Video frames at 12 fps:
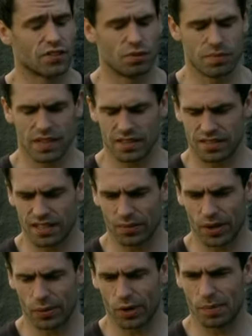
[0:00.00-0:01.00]
I sometimes
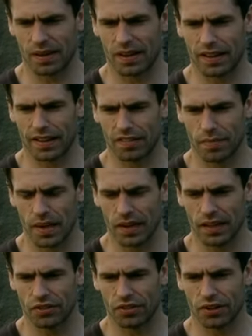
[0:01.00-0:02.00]
think what it would have been like if me
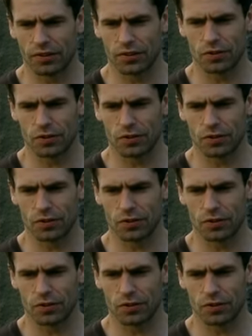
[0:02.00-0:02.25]
and Elise had have